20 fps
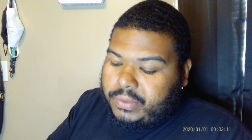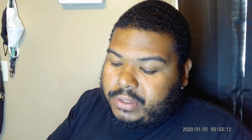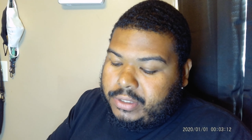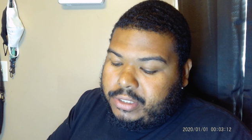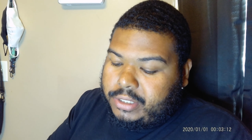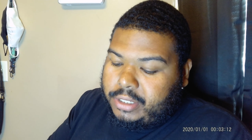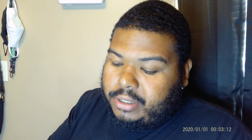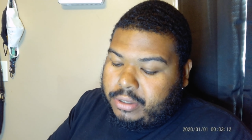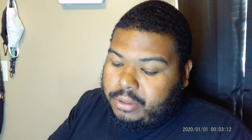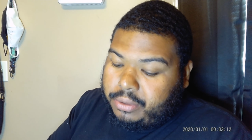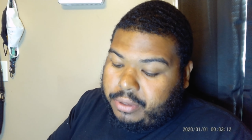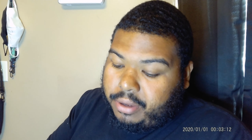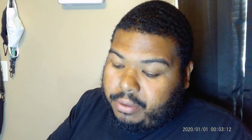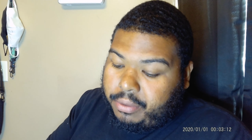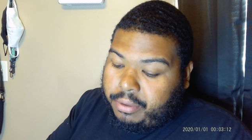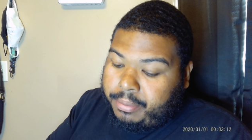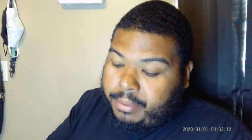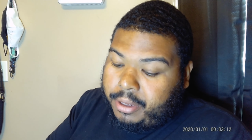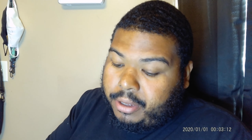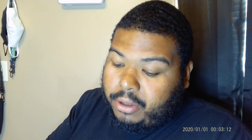So that
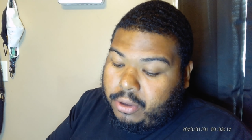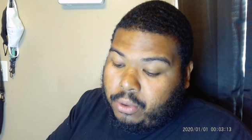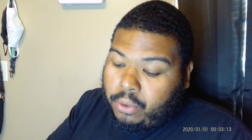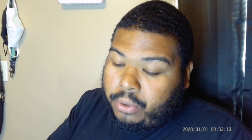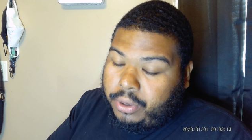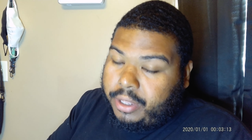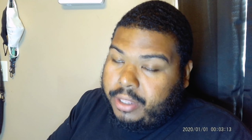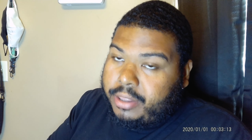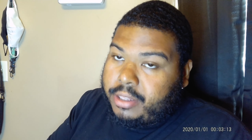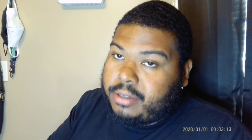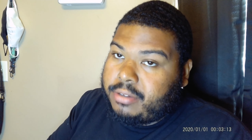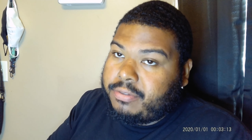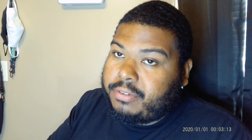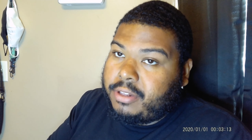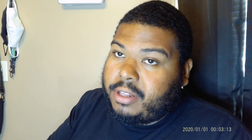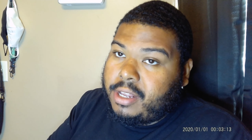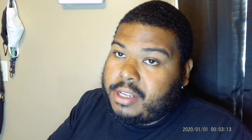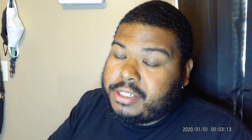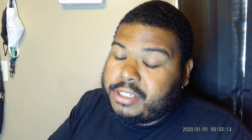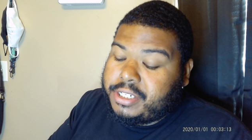would have been cool to get those
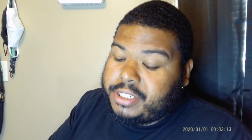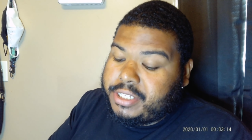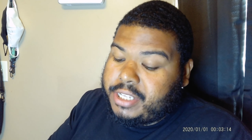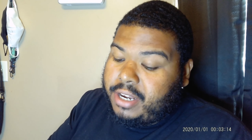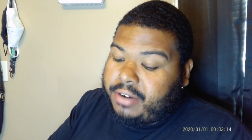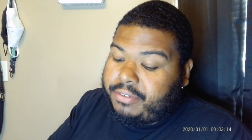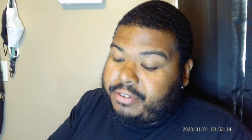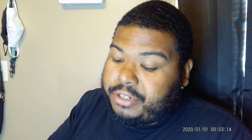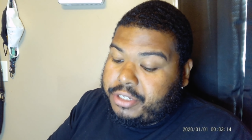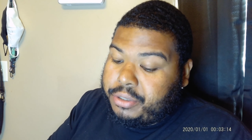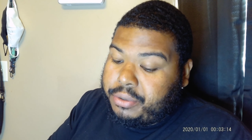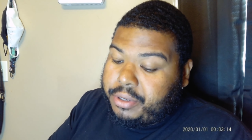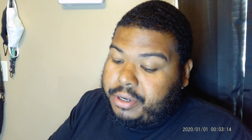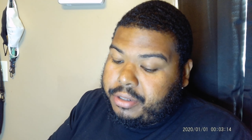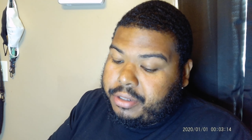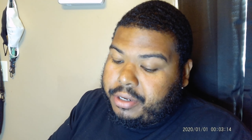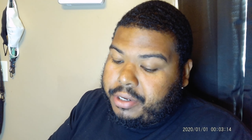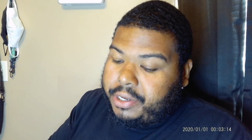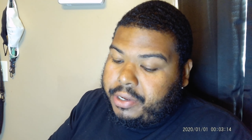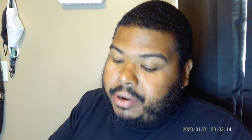velocities out of a
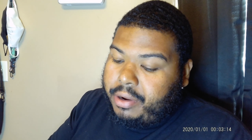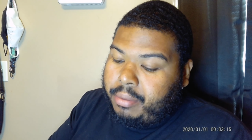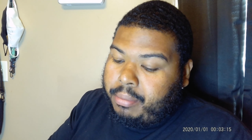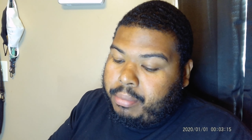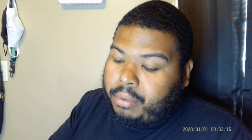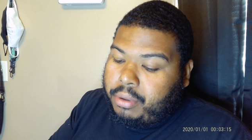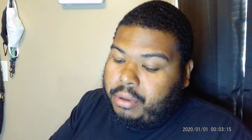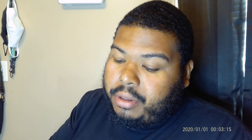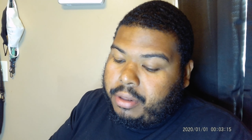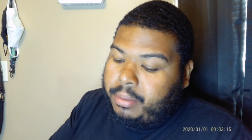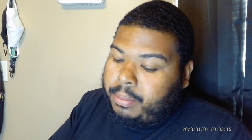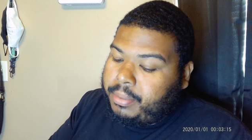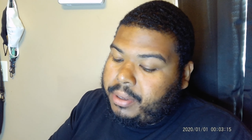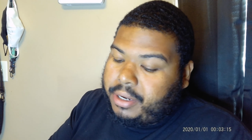230 grain bullet,